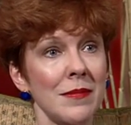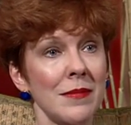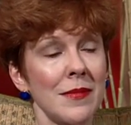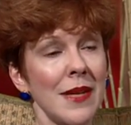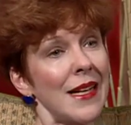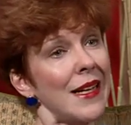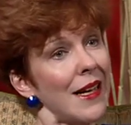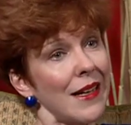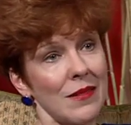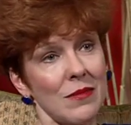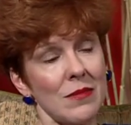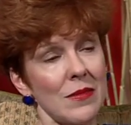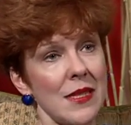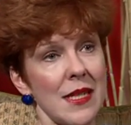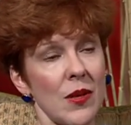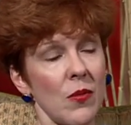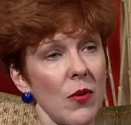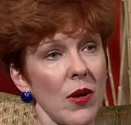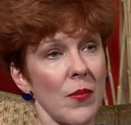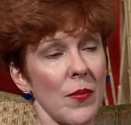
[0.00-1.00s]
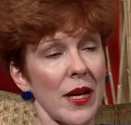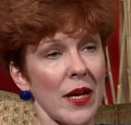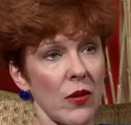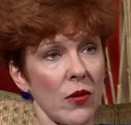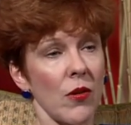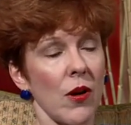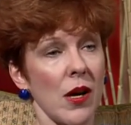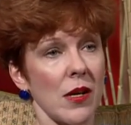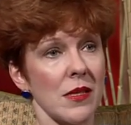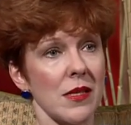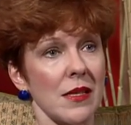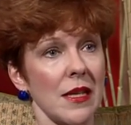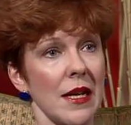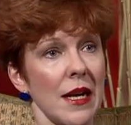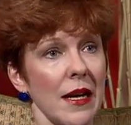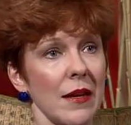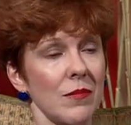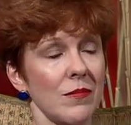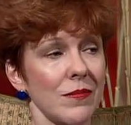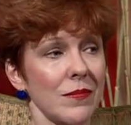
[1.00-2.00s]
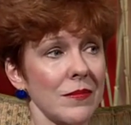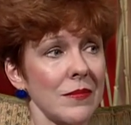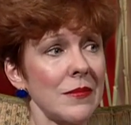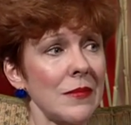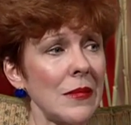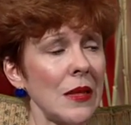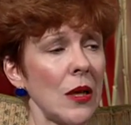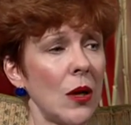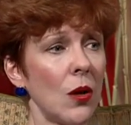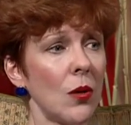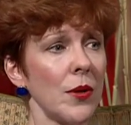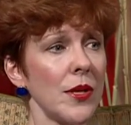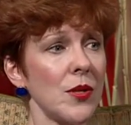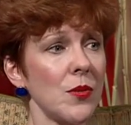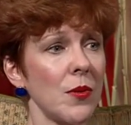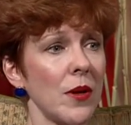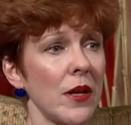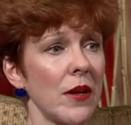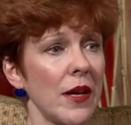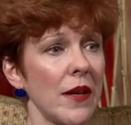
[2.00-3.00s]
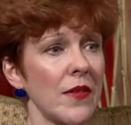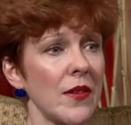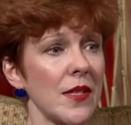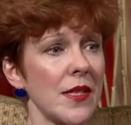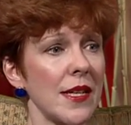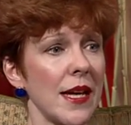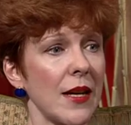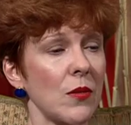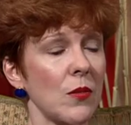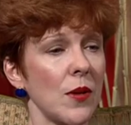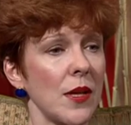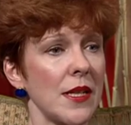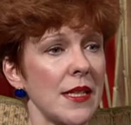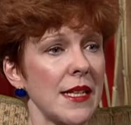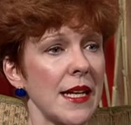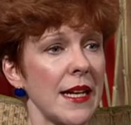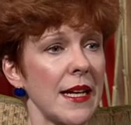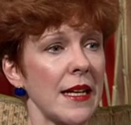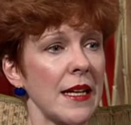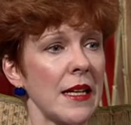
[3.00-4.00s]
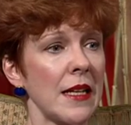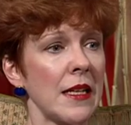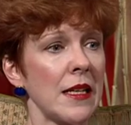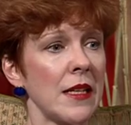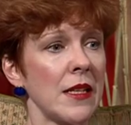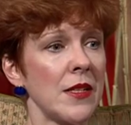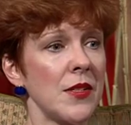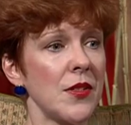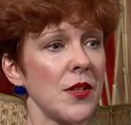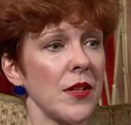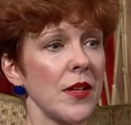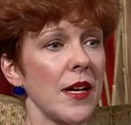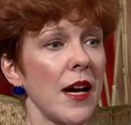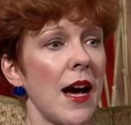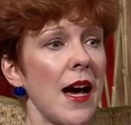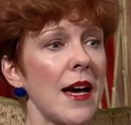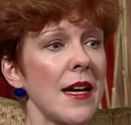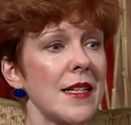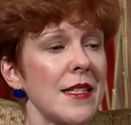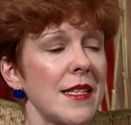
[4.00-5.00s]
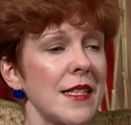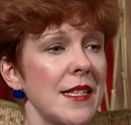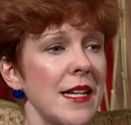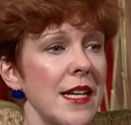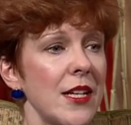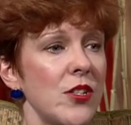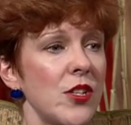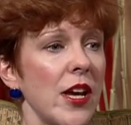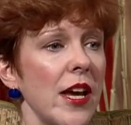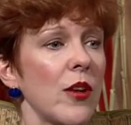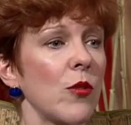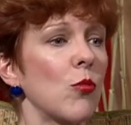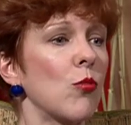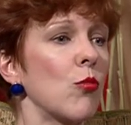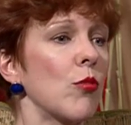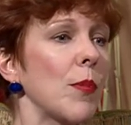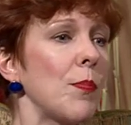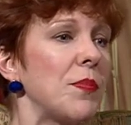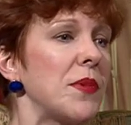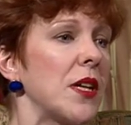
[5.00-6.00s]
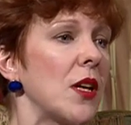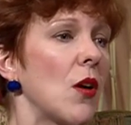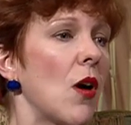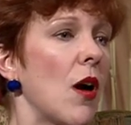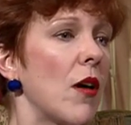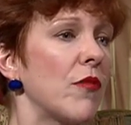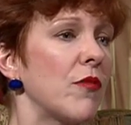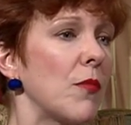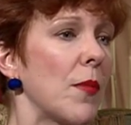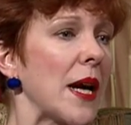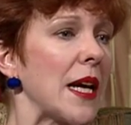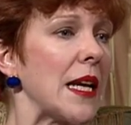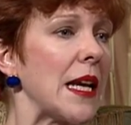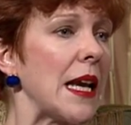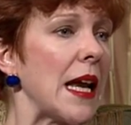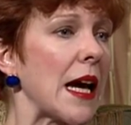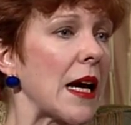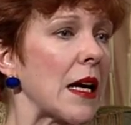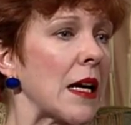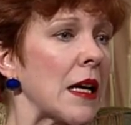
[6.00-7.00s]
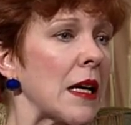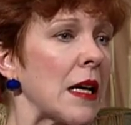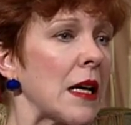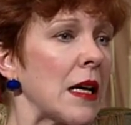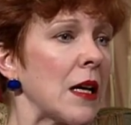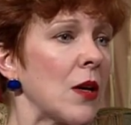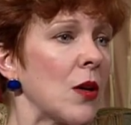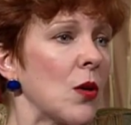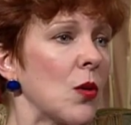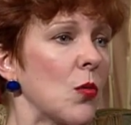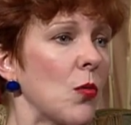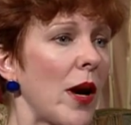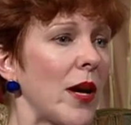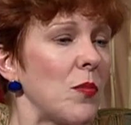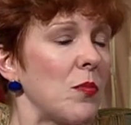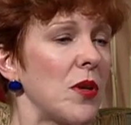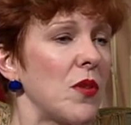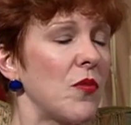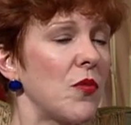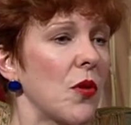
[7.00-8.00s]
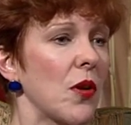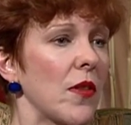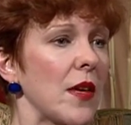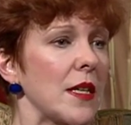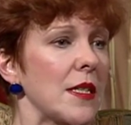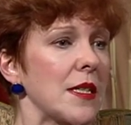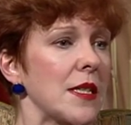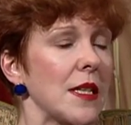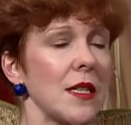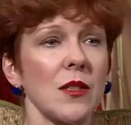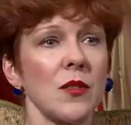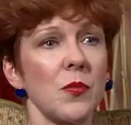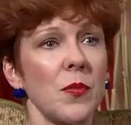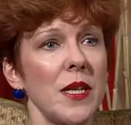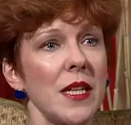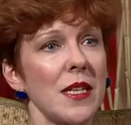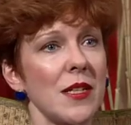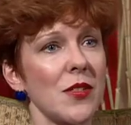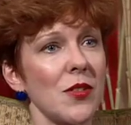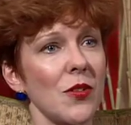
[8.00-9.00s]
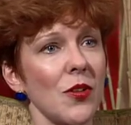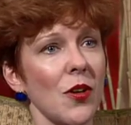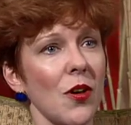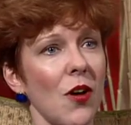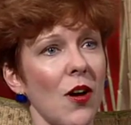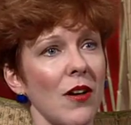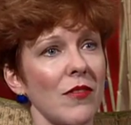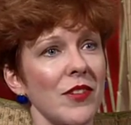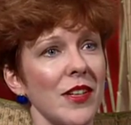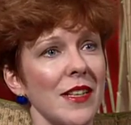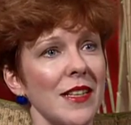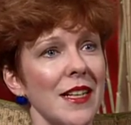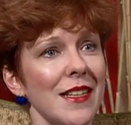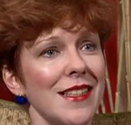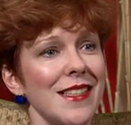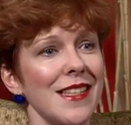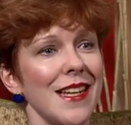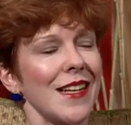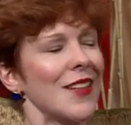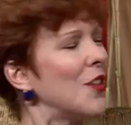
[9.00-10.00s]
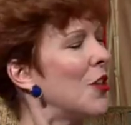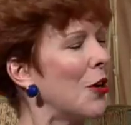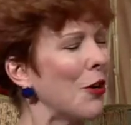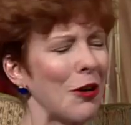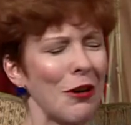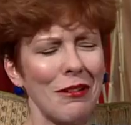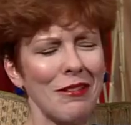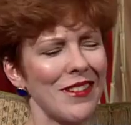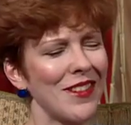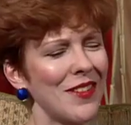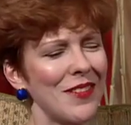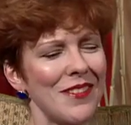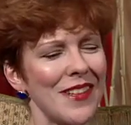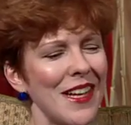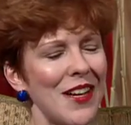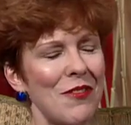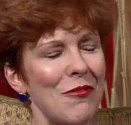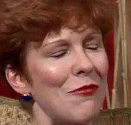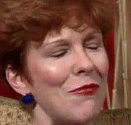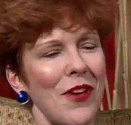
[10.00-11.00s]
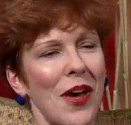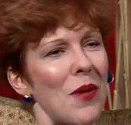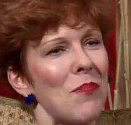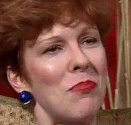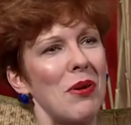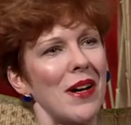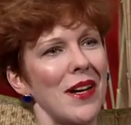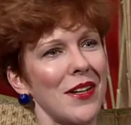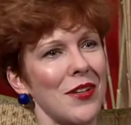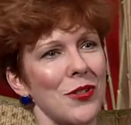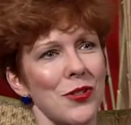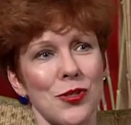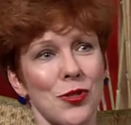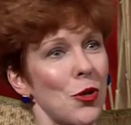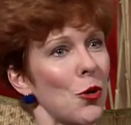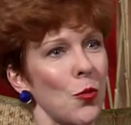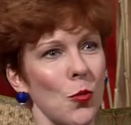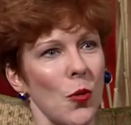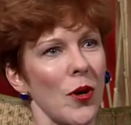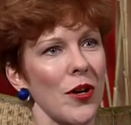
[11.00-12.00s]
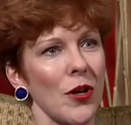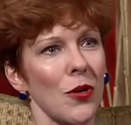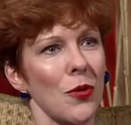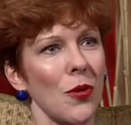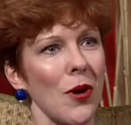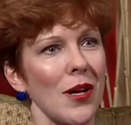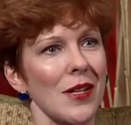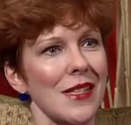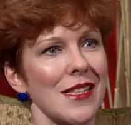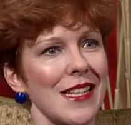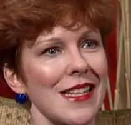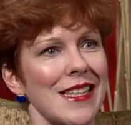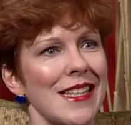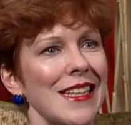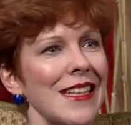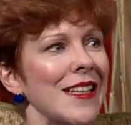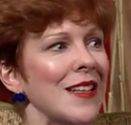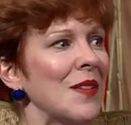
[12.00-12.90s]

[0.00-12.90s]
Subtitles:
And I did wear my cross that I always wear on the set one day, till a kind stagehand ripped it off my neck right before they sealed me into the coffin and said, no, vampires don't wear crosses.